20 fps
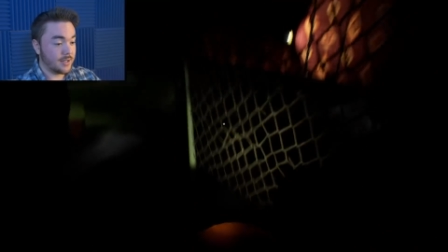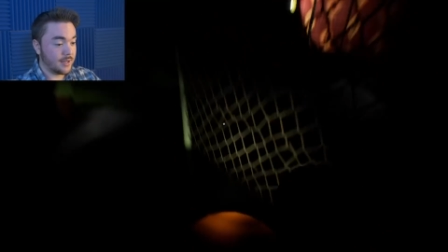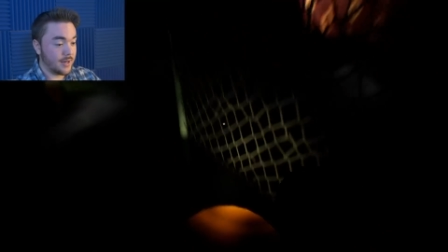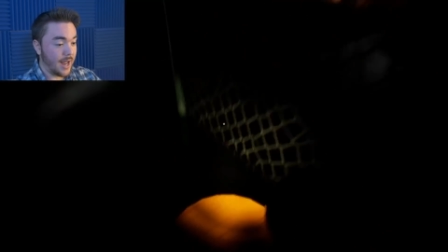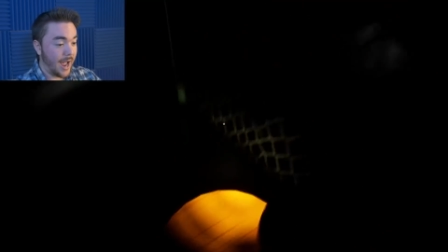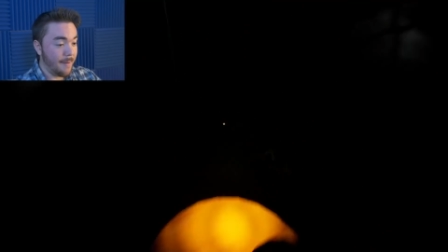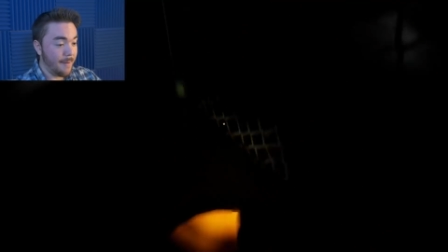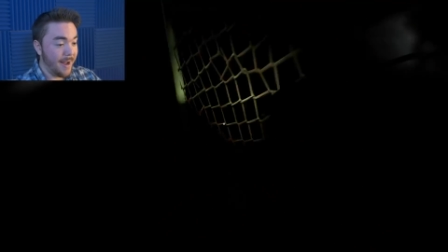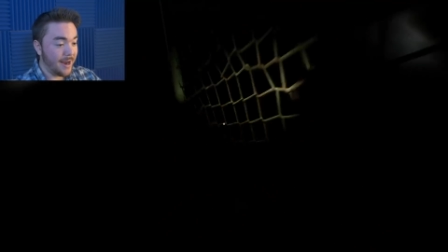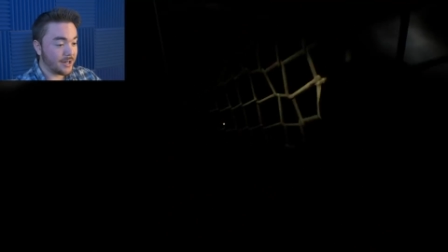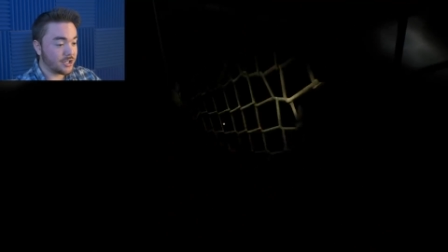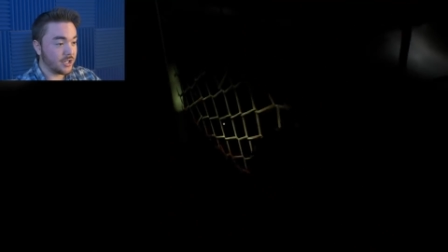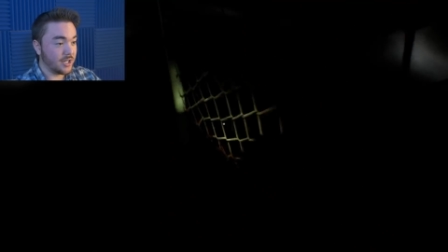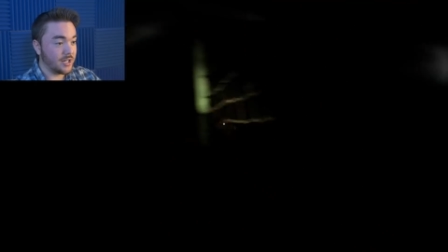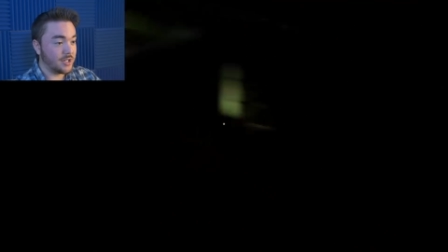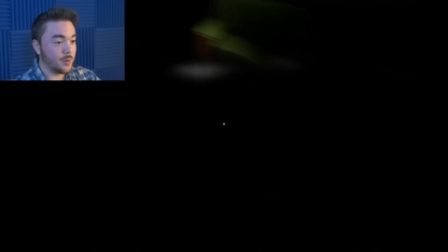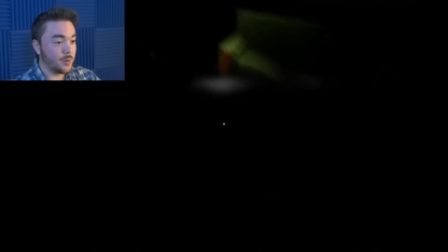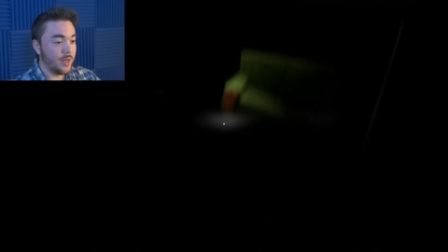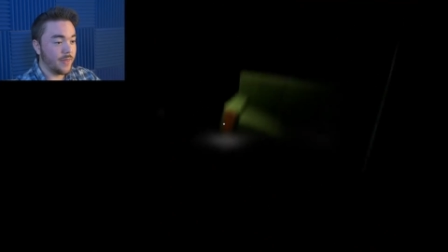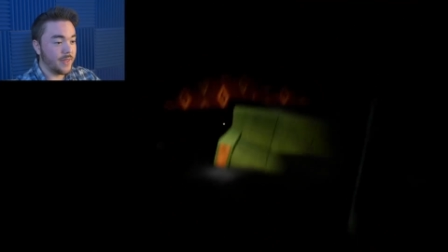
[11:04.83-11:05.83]
I'm actually
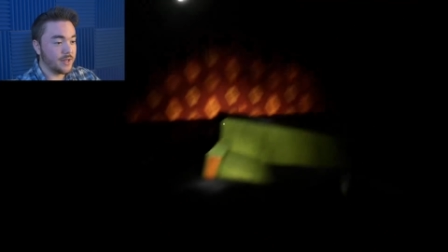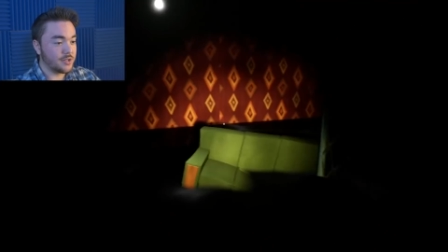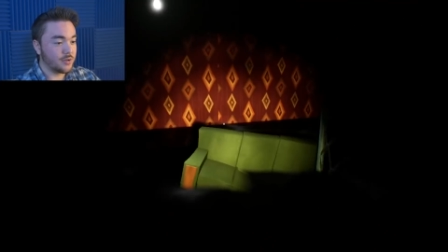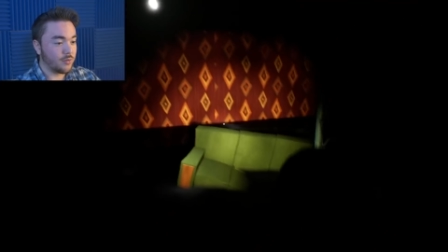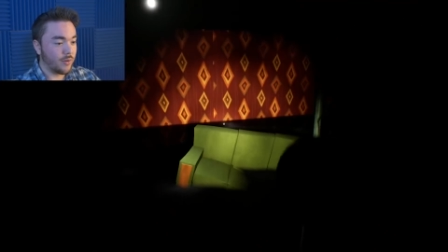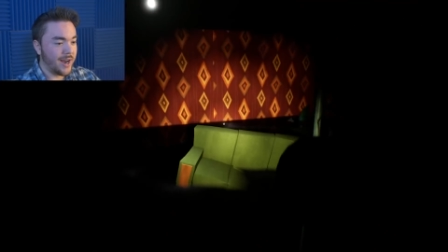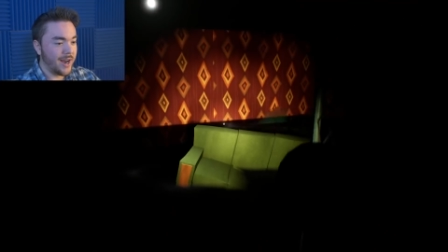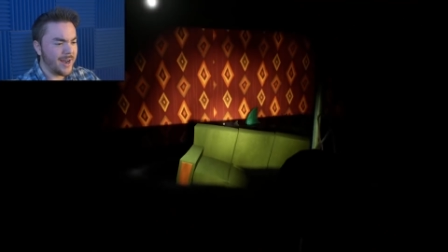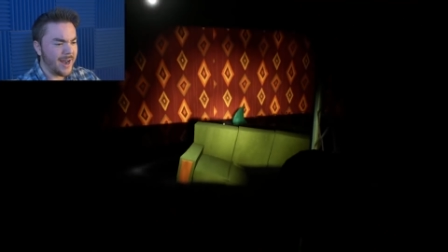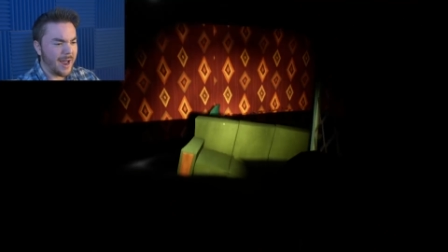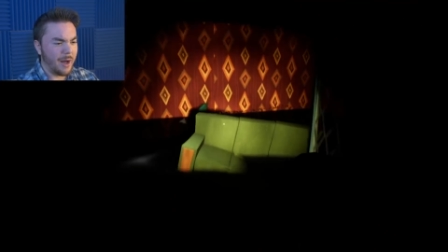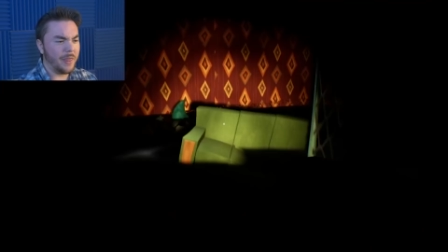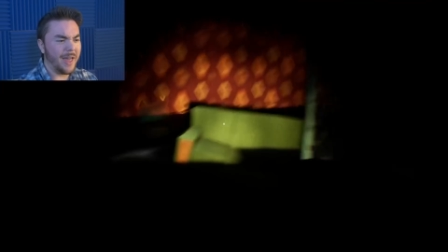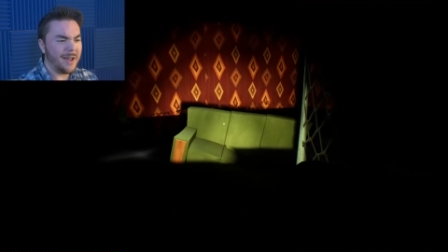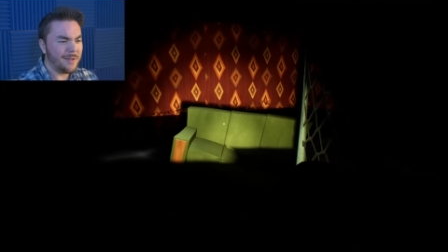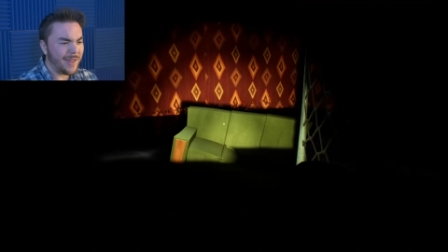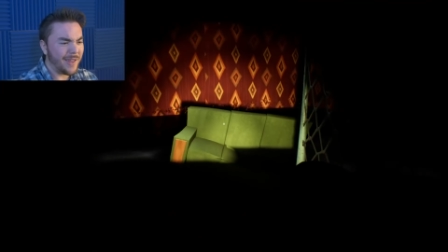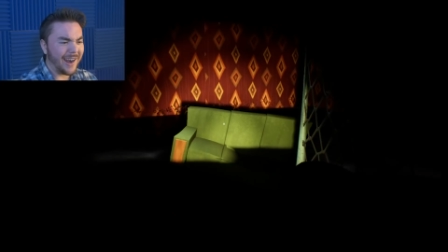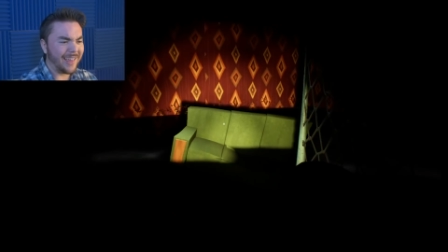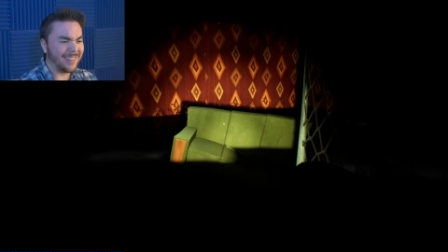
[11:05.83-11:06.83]
doing this great now.
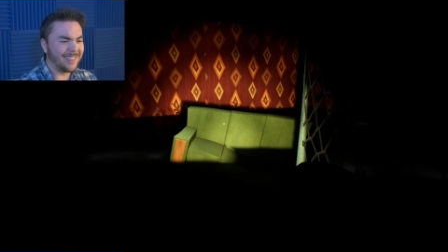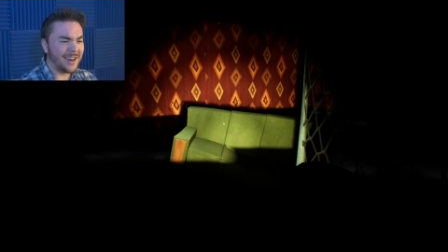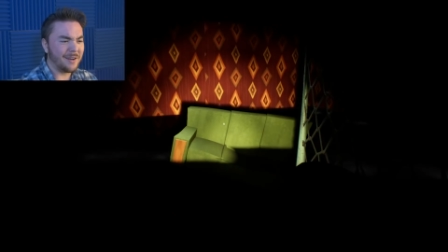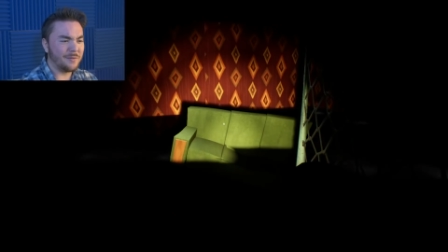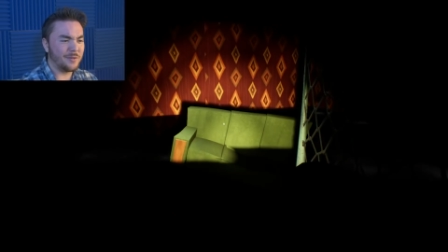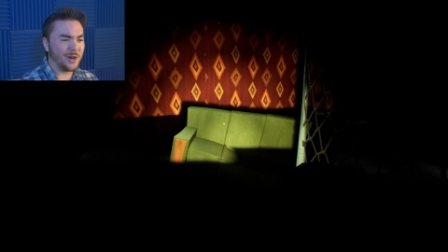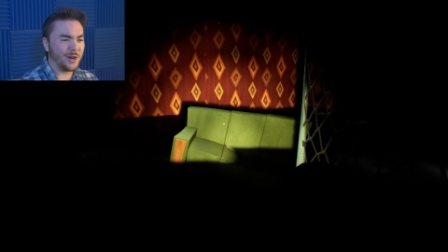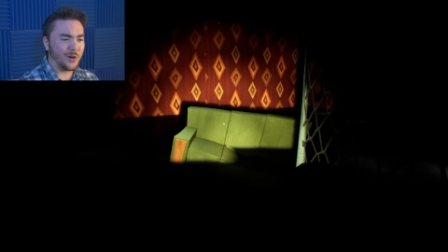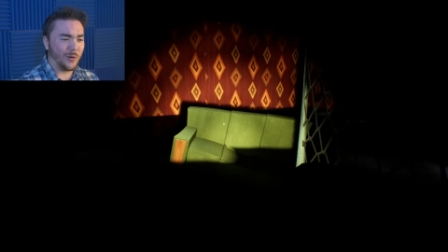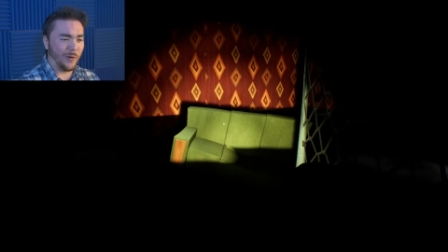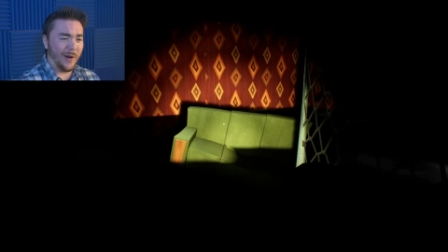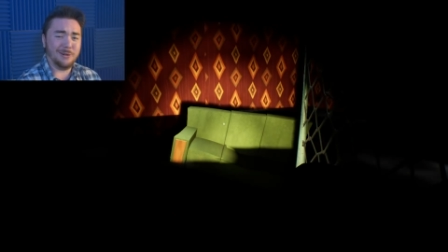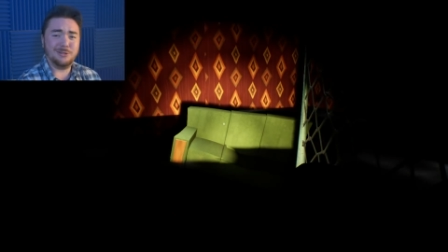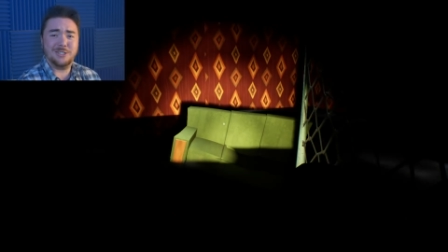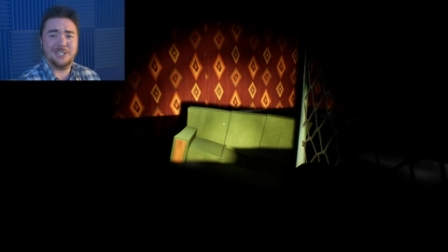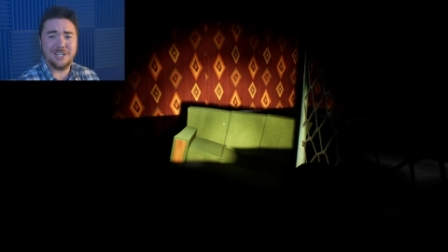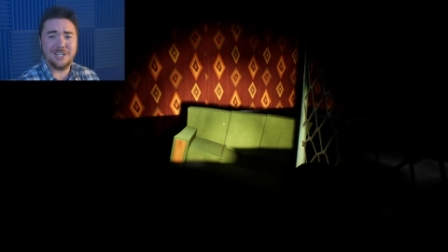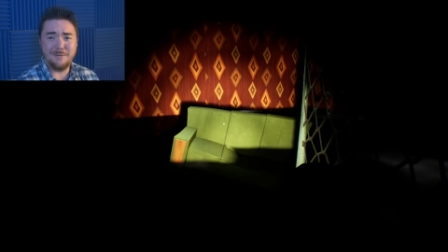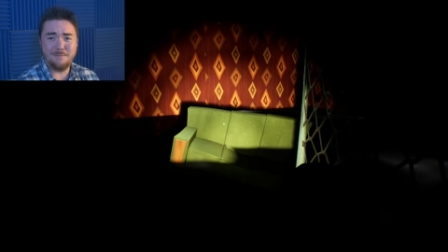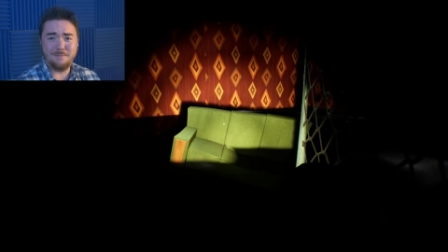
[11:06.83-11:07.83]
Now that I thought of the
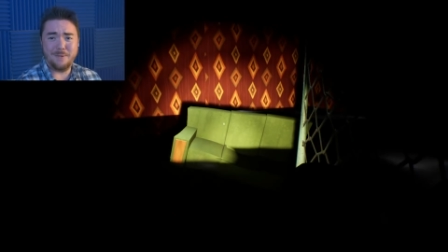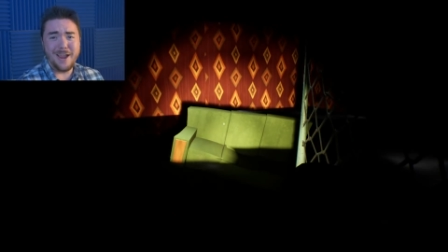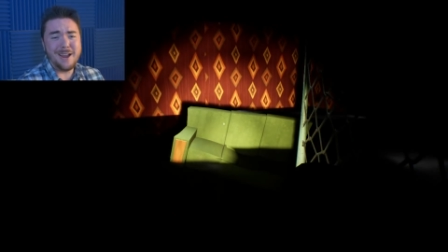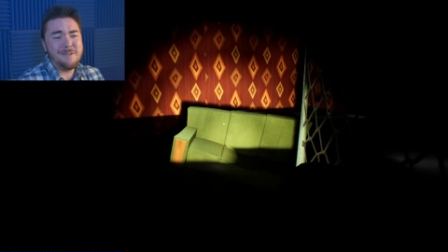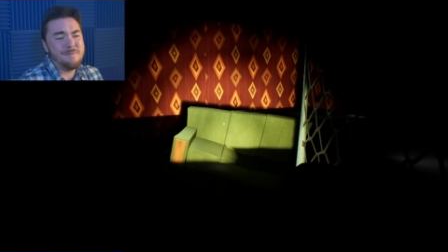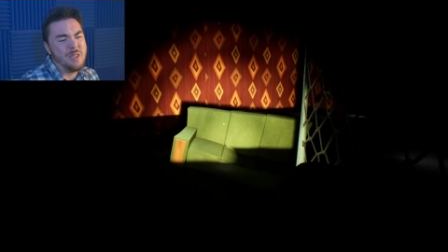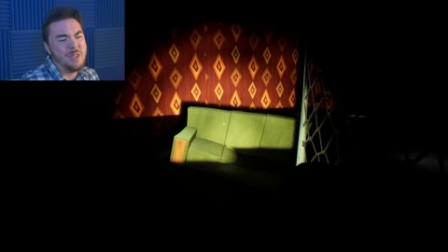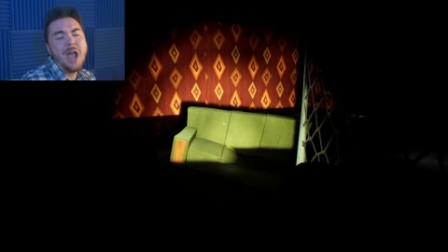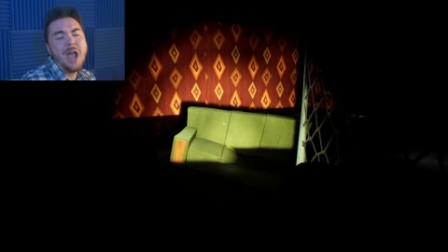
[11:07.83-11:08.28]
crouch jumping,